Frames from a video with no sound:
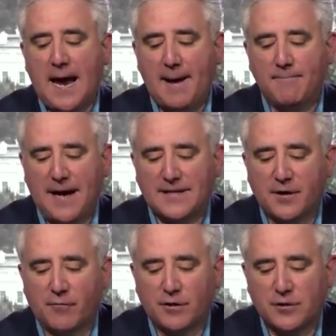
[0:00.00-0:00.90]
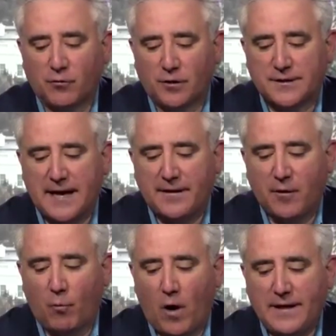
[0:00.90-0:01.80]
Ambassador Rasool said
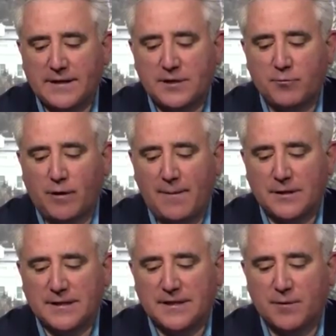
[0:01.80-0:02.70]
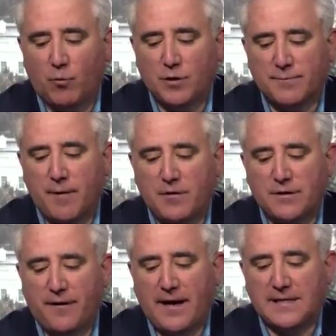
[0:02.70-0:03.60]
that white supremacism was
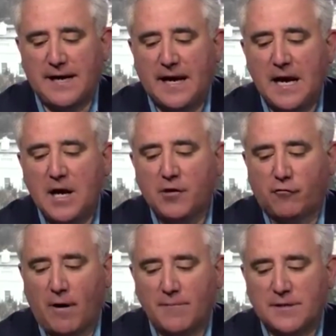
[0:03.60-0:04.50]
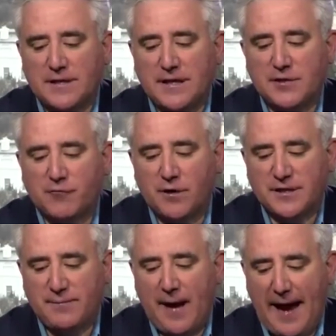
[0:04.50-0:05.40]
motivating Trump's
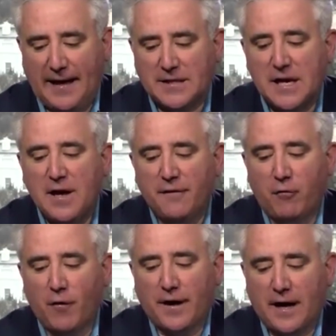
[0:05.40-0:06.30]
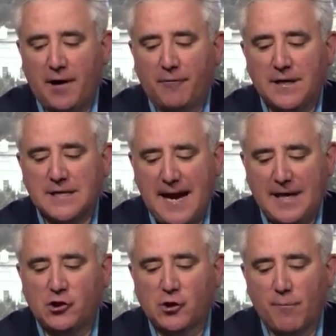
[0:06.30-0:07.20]
disrespect for the current
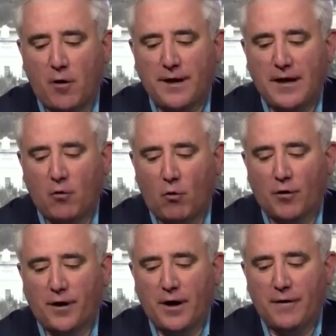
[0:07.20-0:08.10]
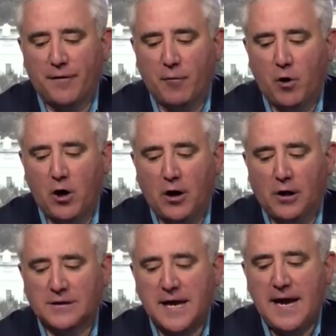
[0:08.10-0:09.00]
hegemonic order of the
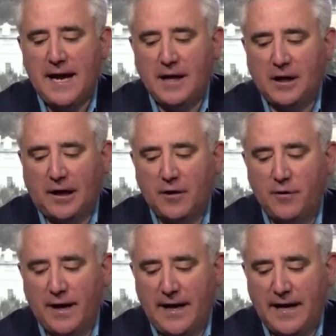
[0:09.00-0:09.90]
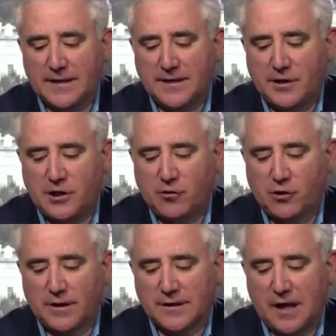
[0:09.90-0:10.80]
world, including
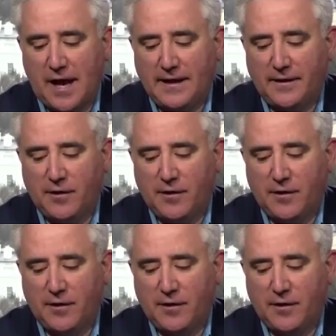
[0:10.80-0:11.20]
institutions like the